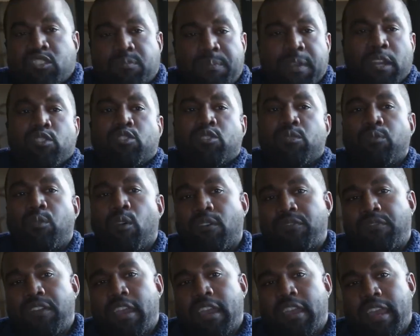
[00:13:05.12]
spiritual
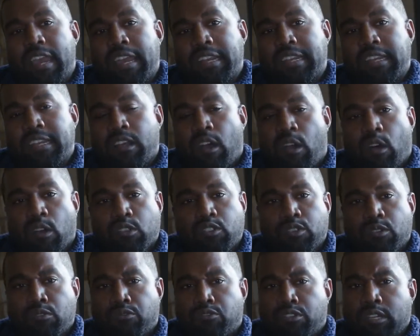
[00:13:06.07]
warfare, and then
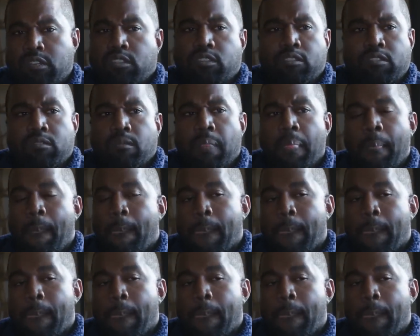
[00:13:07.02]
also just